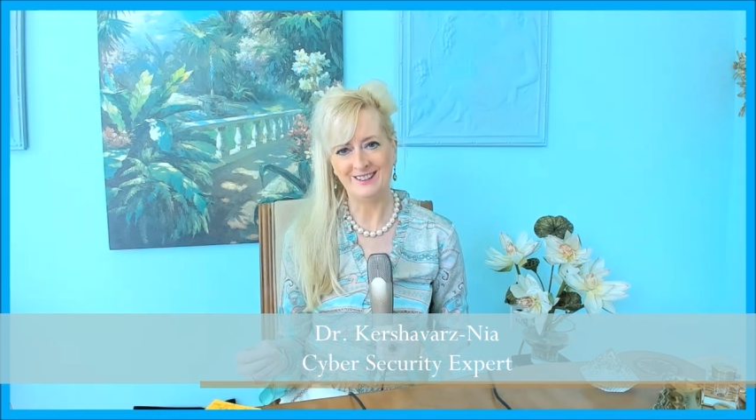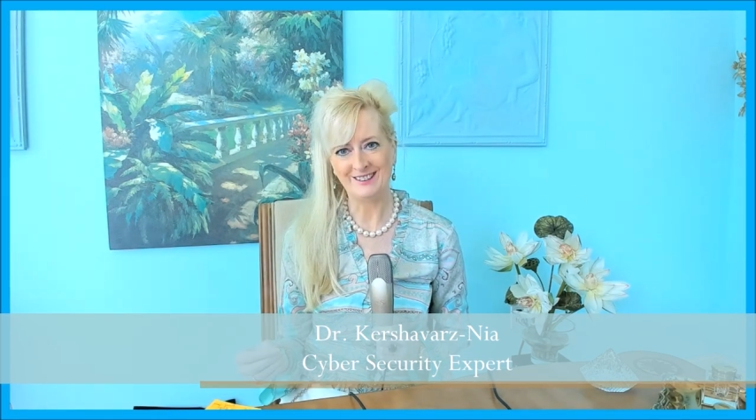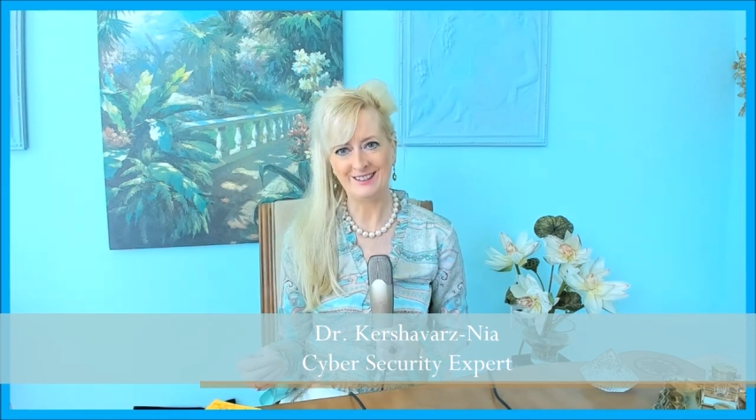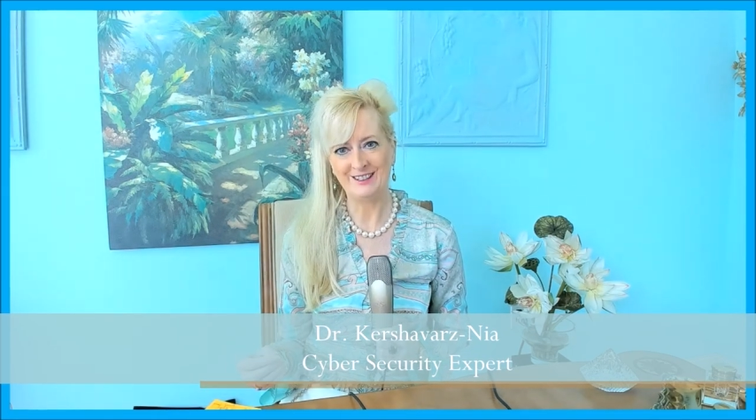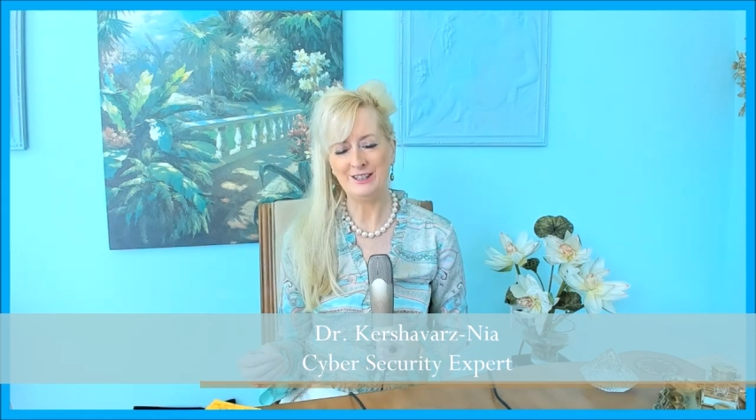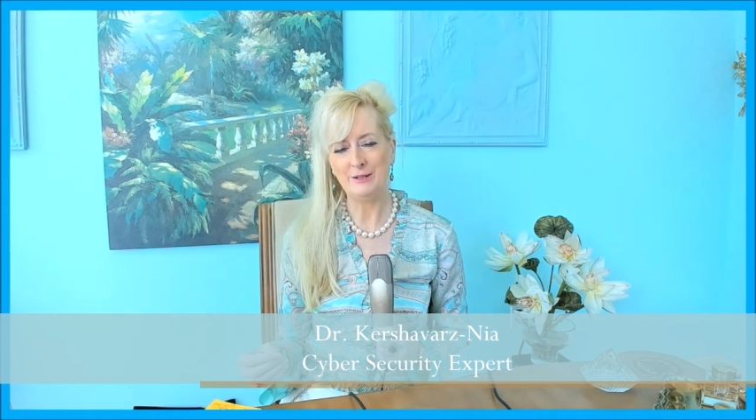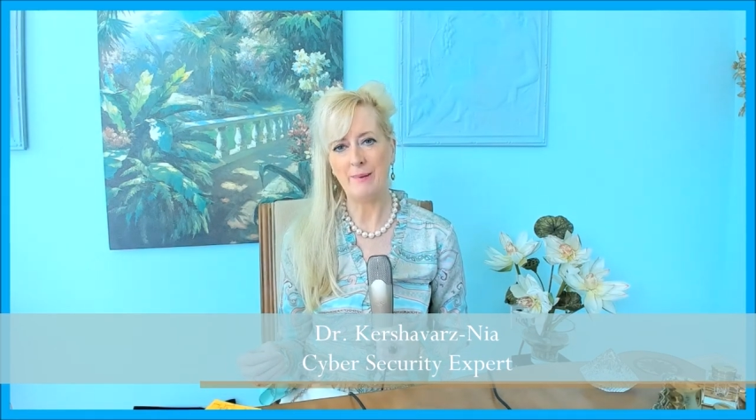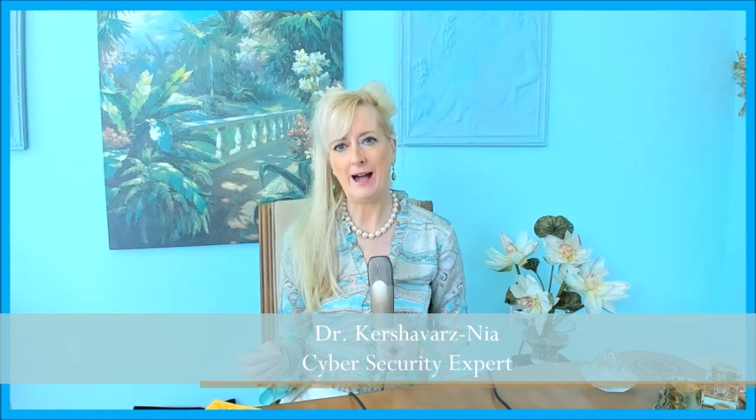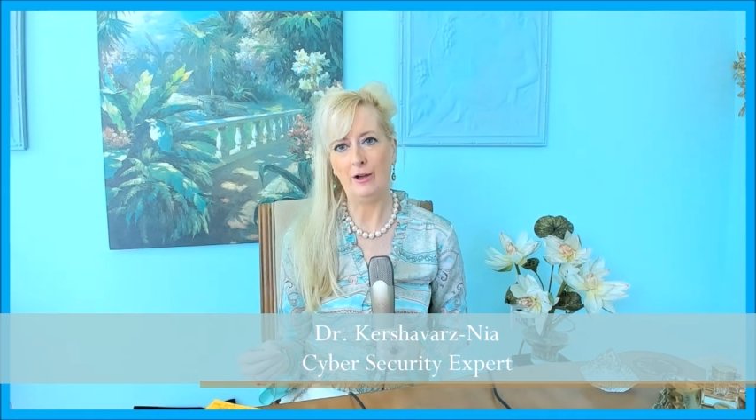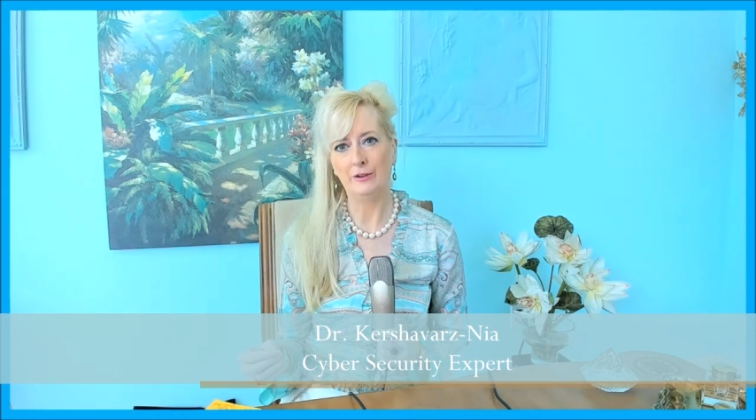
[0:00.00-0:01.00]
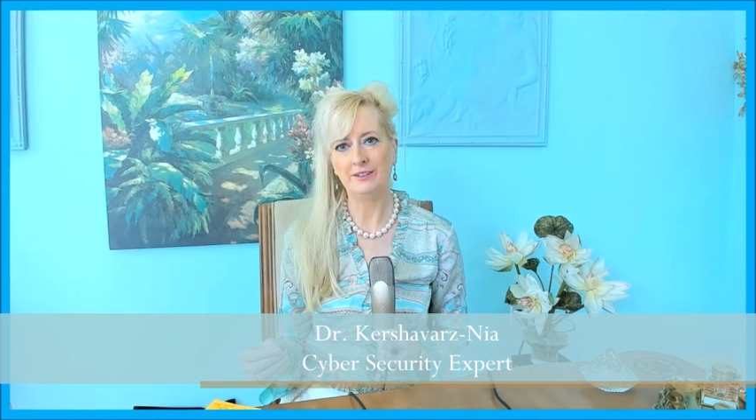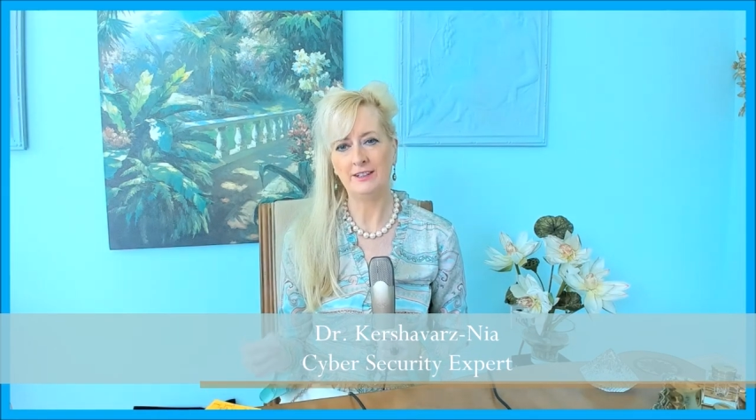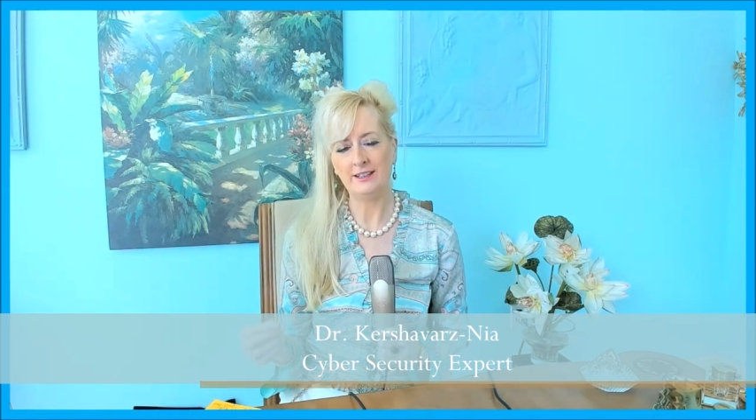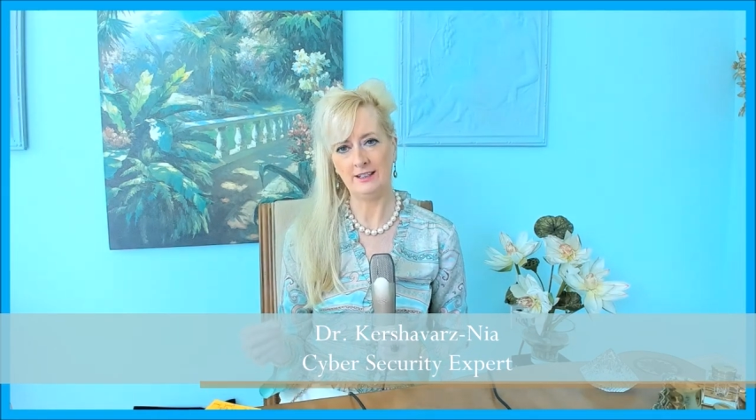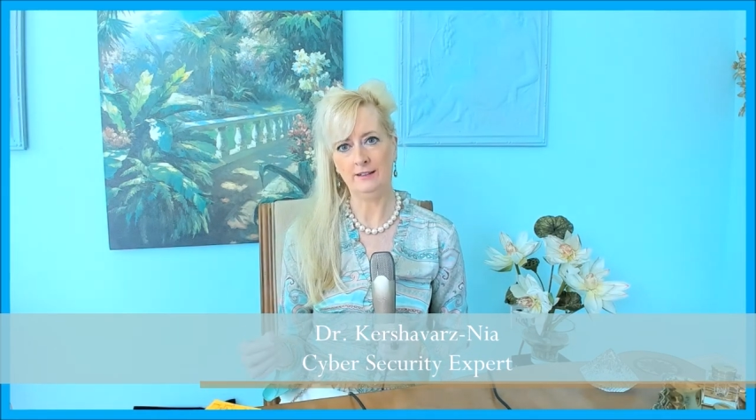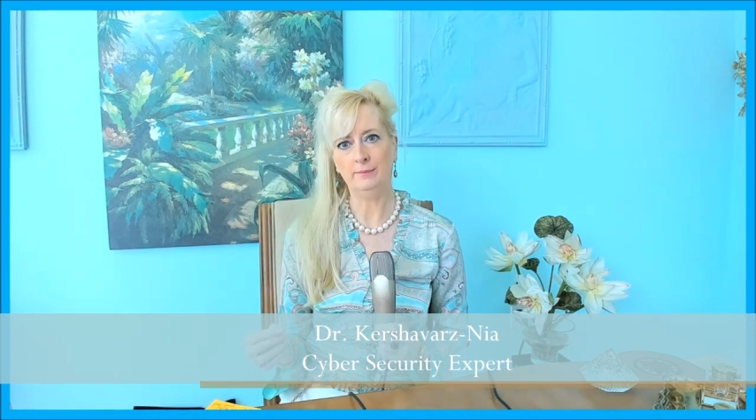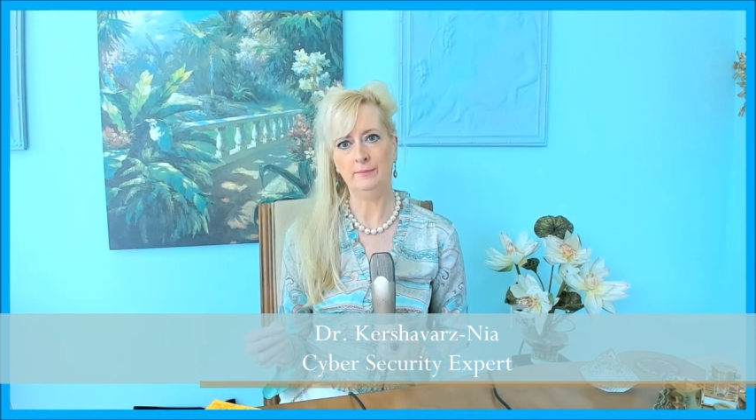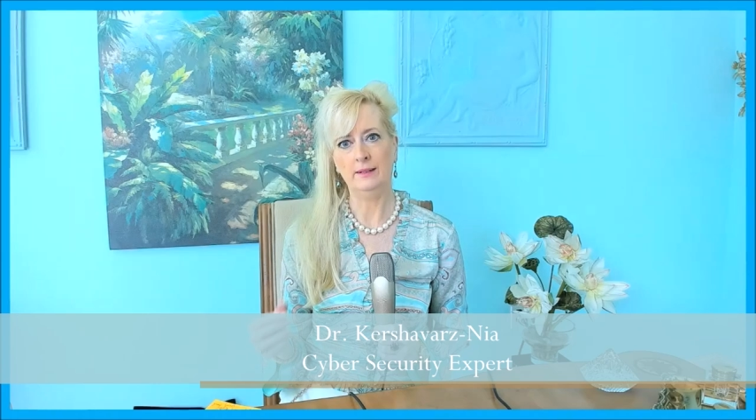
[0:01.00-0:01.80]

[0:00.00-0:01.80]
the Sidney Powell team,